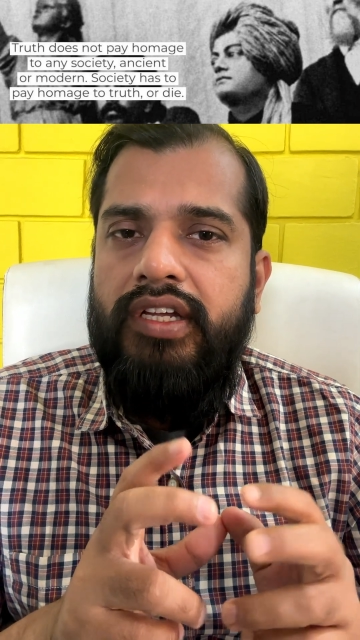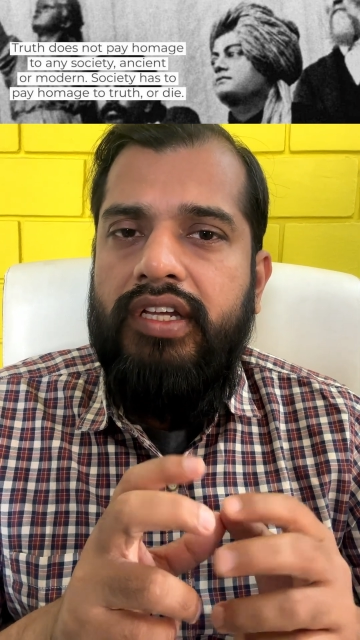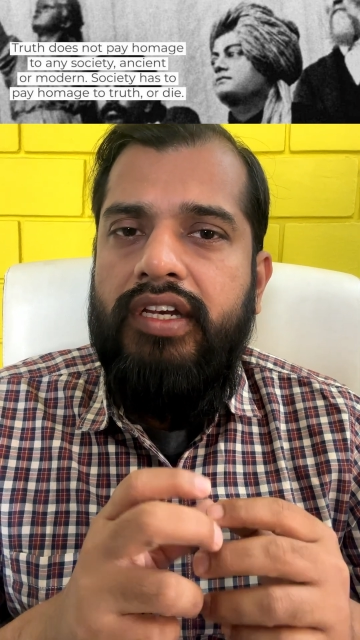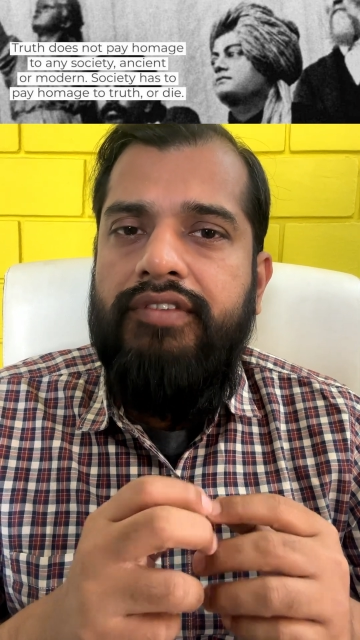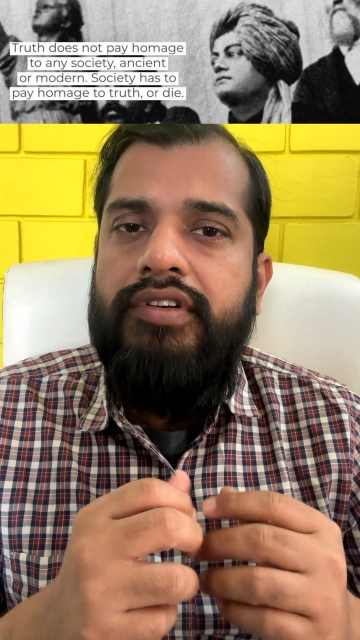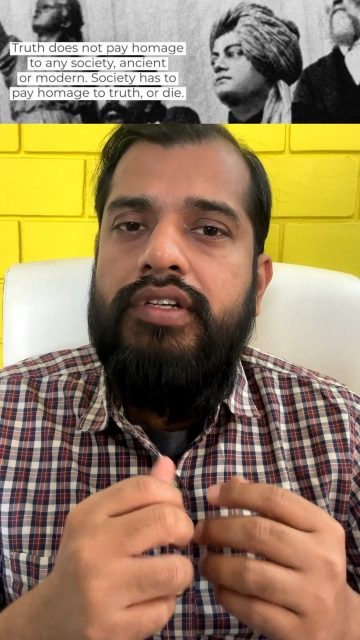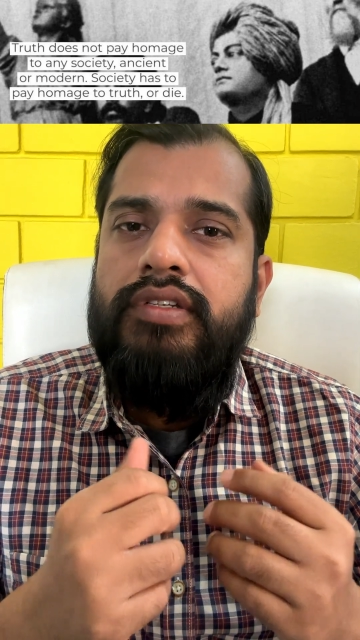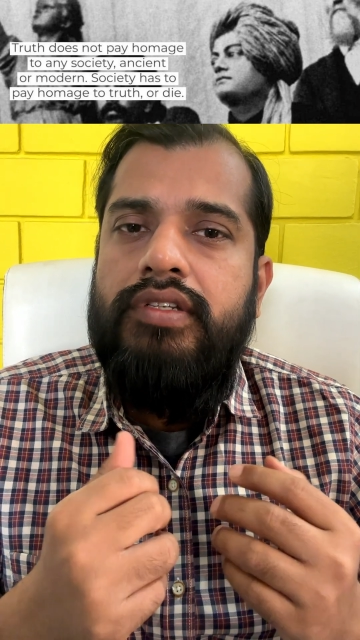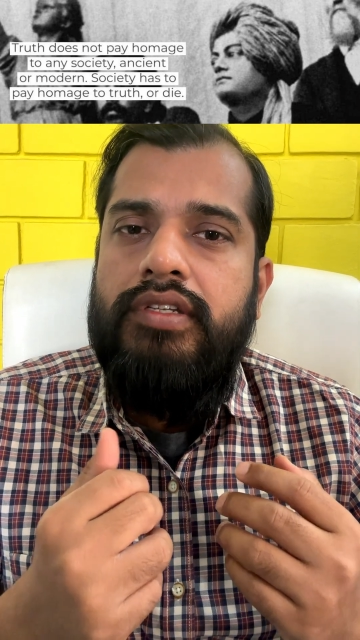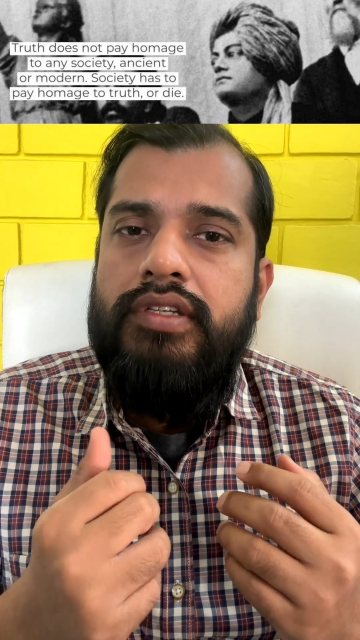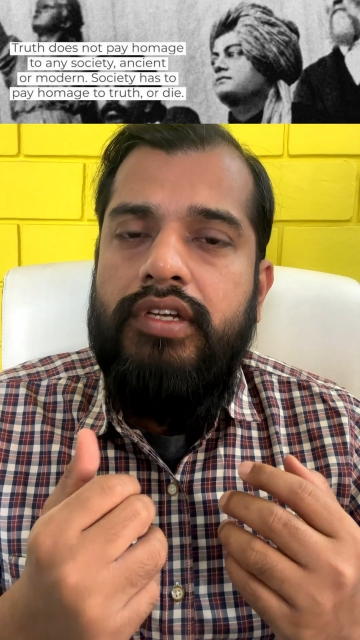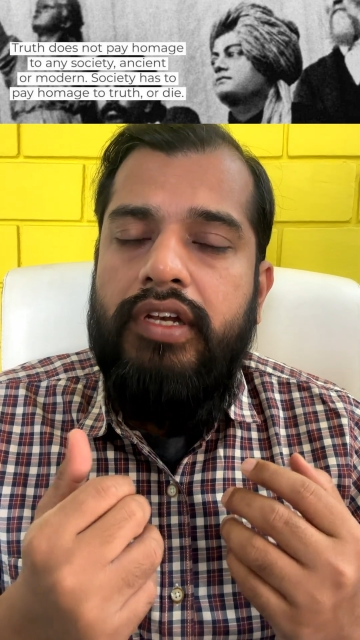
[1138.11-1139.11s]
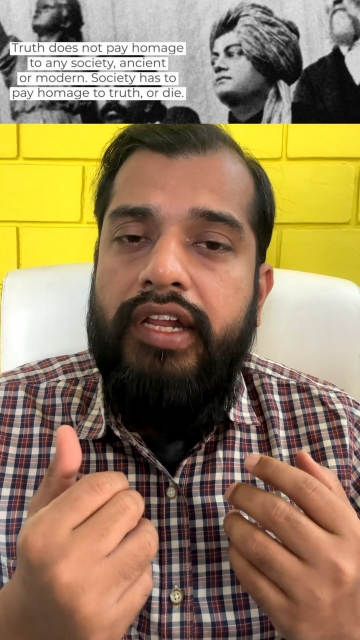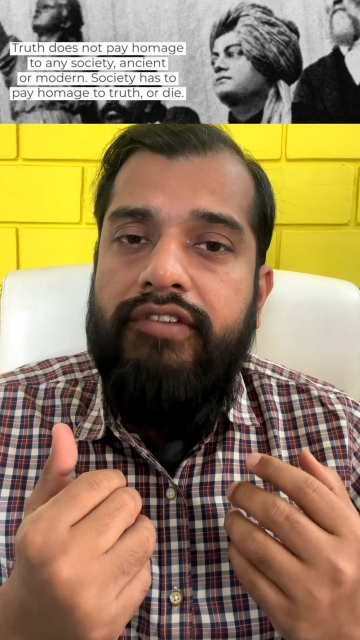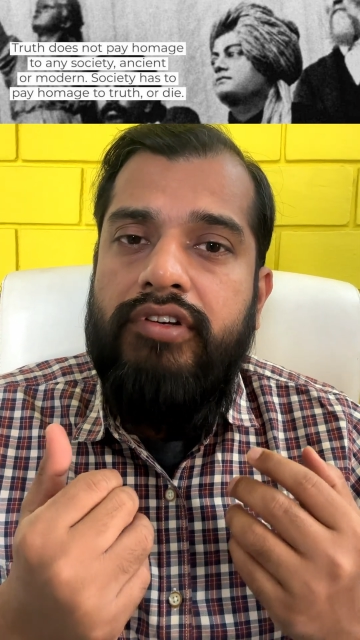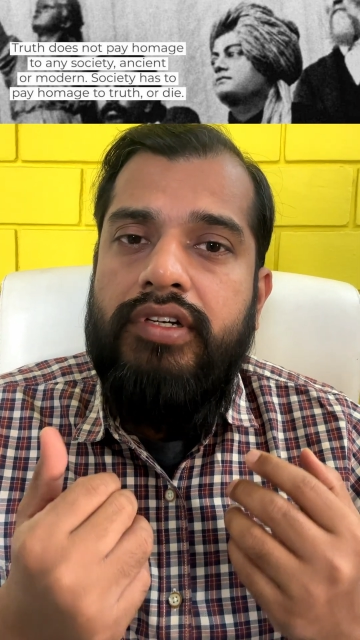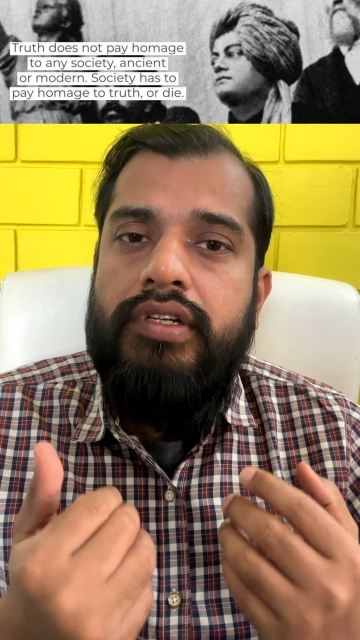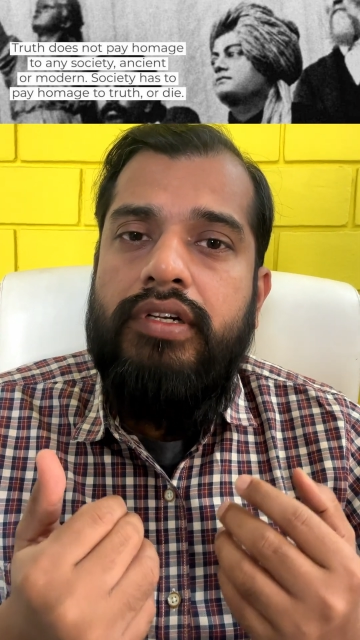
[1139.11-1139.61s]
He never
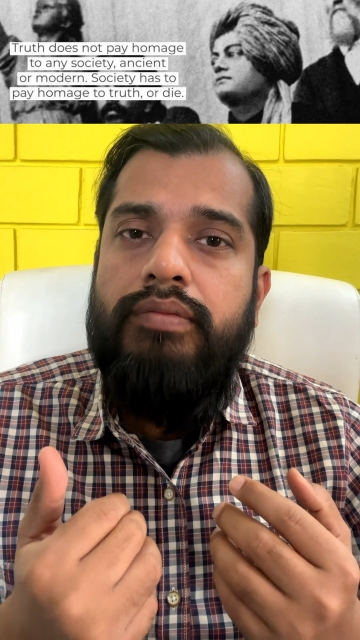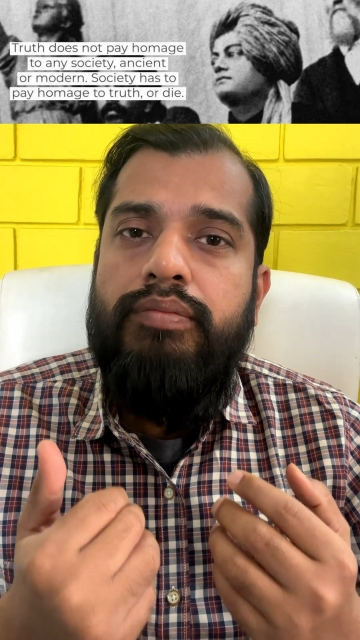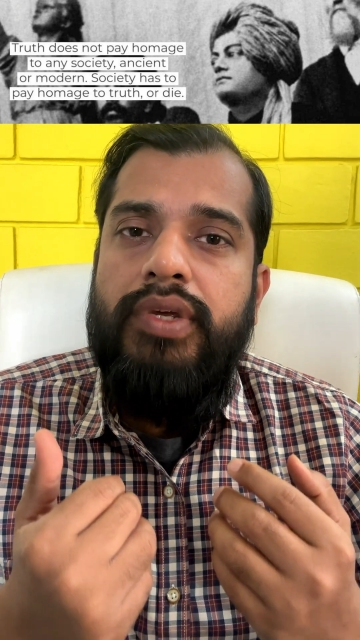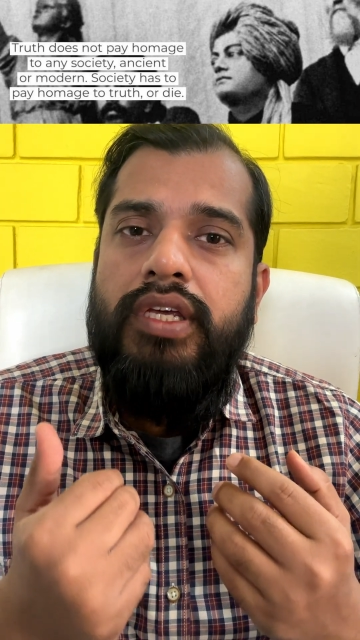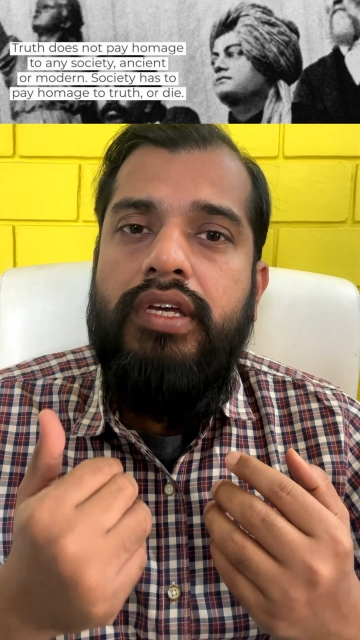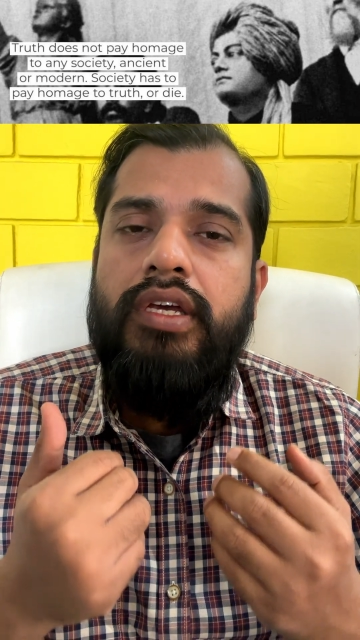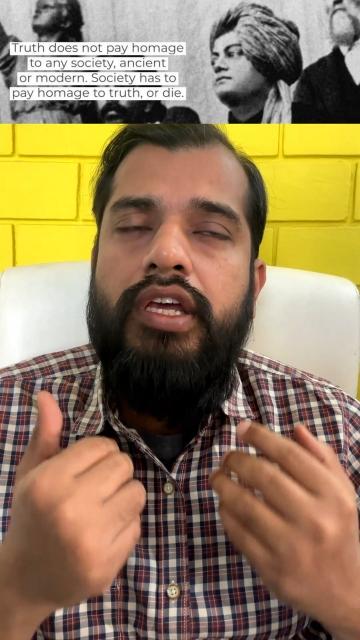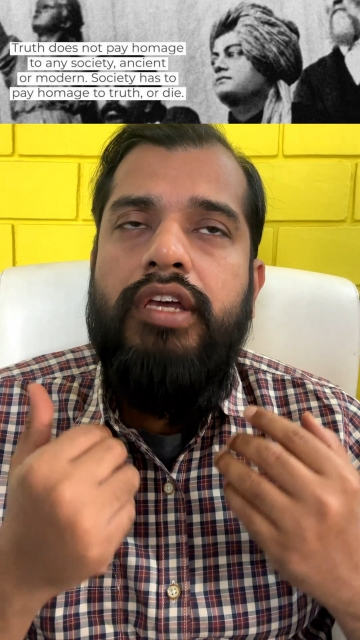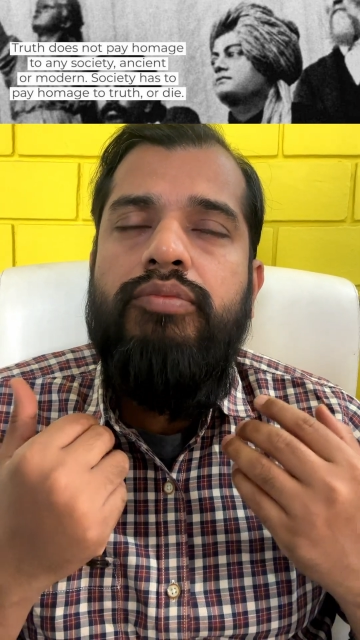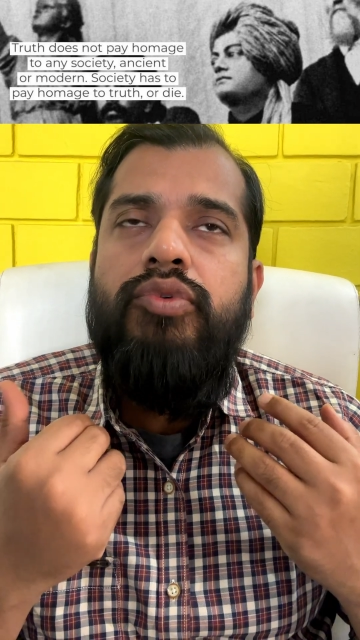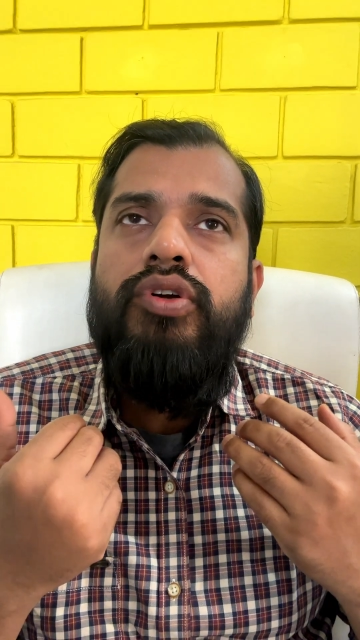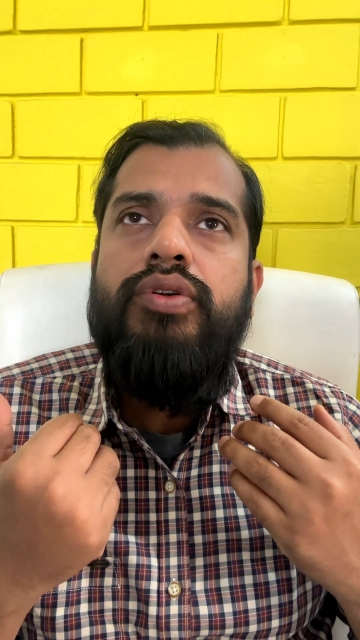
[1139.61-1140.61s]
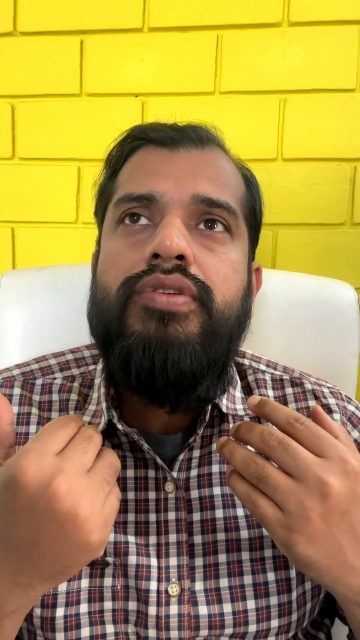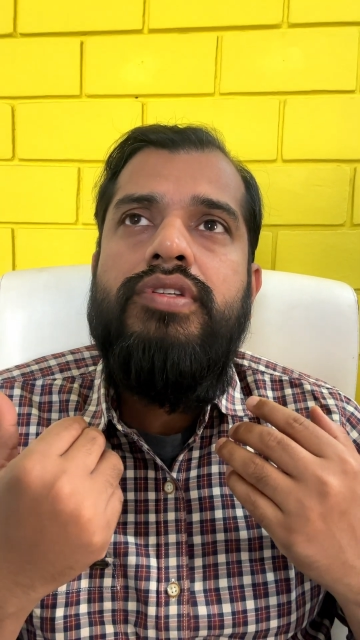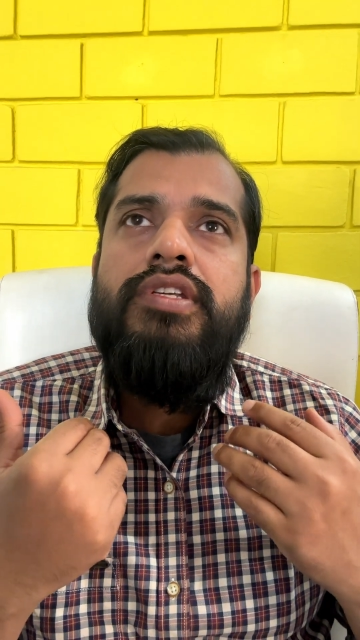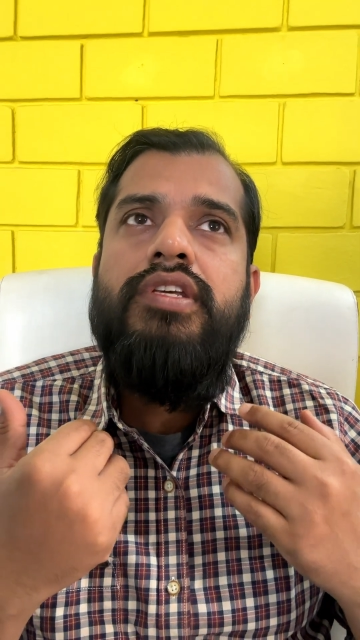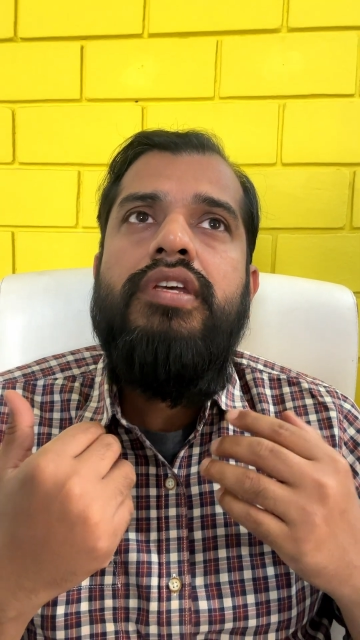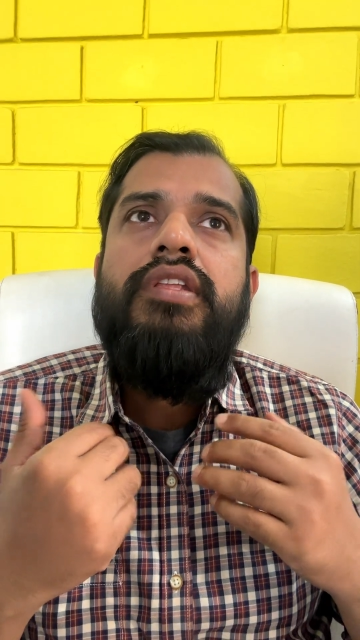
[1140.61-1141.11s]
being able to
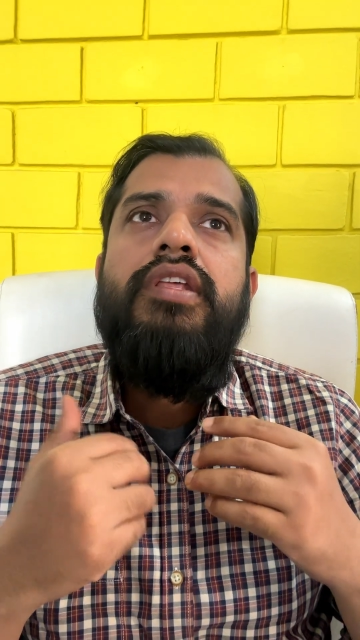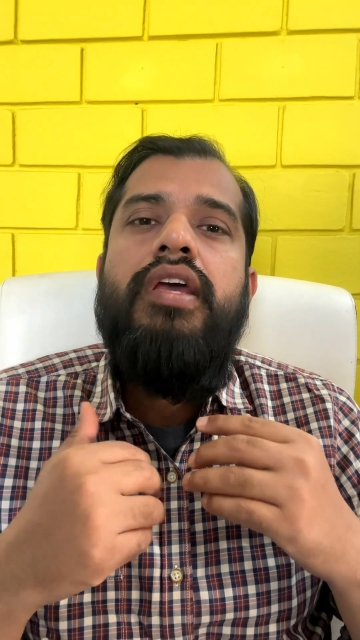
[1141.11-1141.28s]
see the